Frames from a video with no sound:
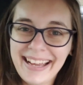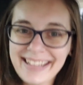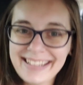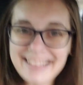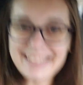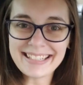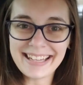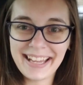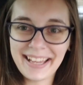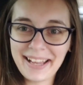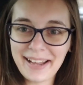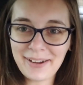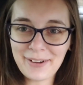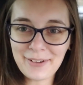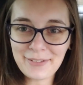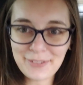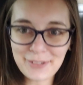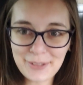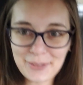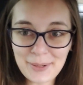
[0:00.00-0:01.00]
dad's to hang out
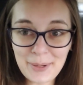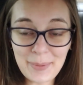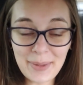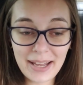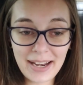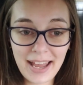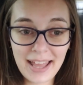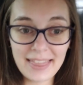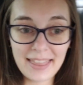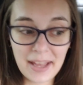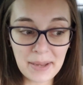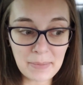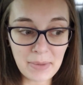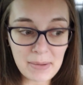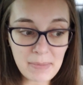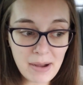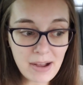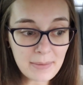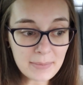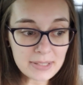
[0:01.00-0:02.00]
for a little bit, and then my
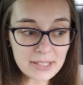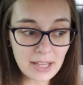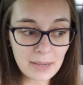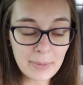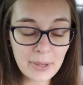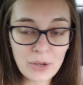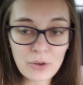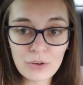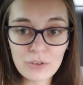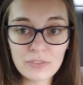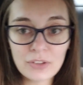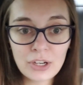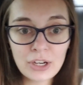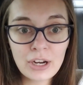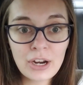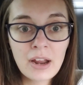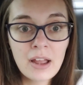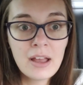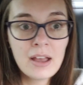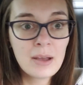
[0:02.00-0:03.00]
mom is coming
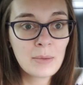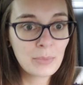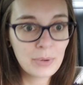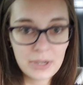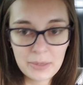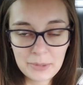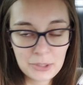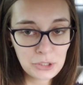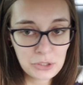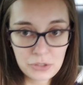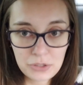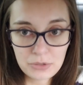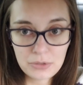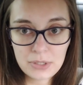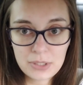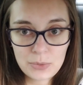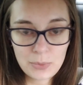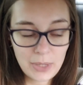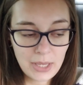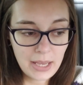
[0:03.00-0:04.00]
over pretty much as soon
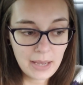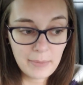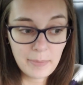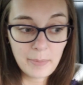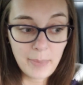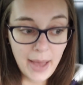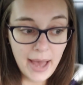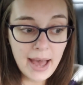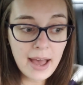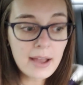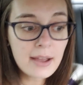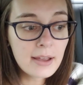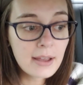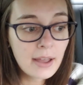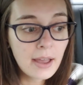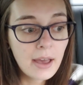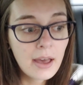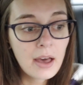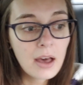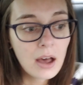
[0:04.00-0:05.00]
as we get back.
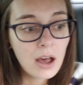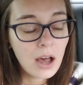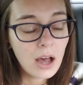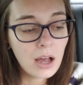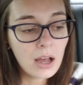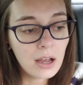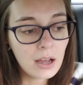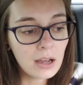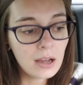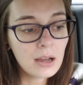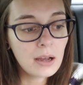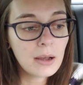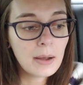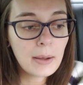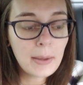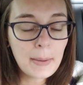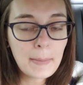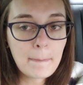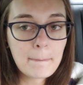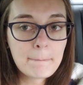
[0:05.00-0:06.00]

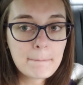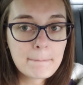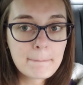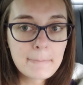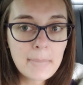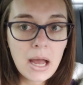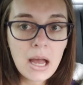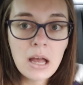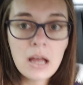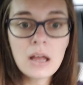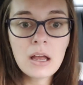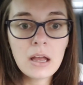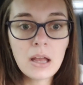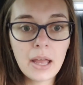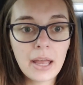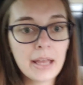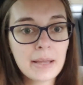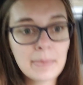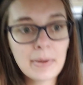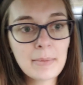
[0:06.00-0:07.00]
Um,
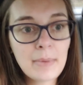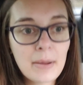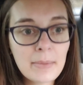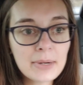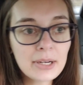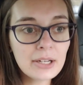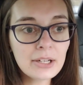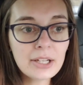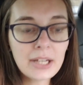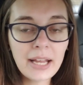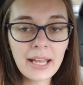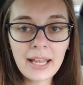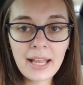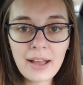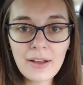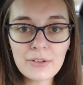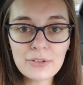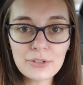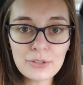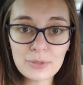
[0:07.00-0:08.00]
and my mom and I are gonna hang
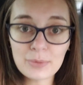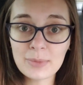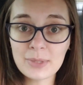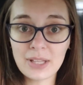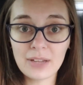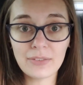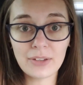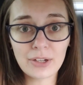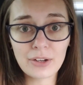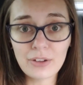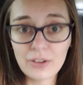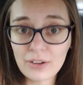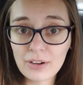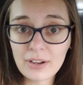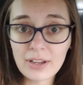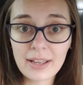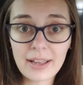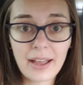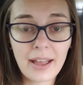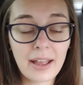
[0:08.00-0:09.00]
out and do some stuff and cook,
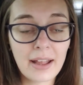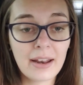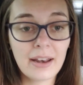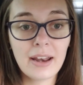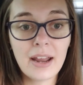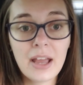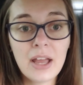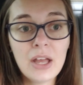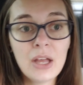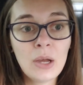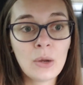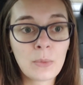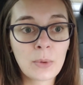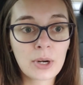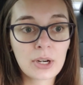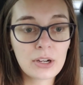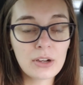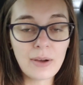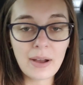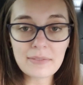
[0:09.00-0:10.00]
and we're
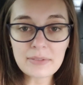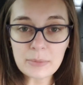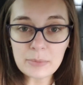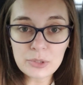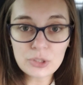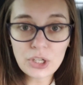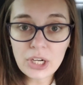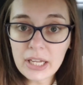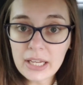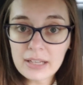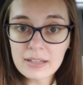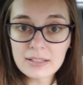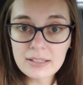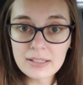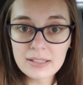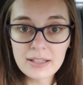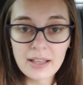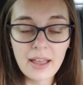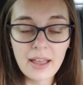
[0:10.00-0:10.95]
gonna go have some drinks.